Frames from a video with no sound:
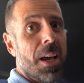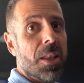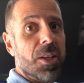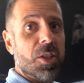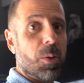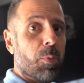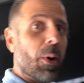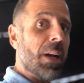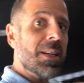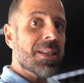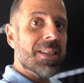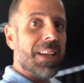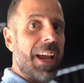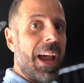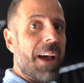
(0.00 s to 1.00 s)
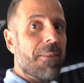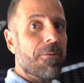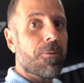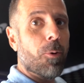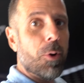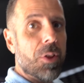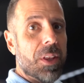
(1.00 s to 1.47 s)
The surprises I have
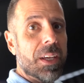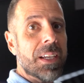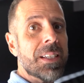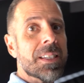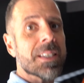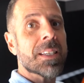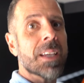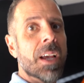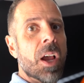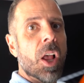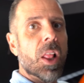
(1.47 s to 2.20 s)
for this,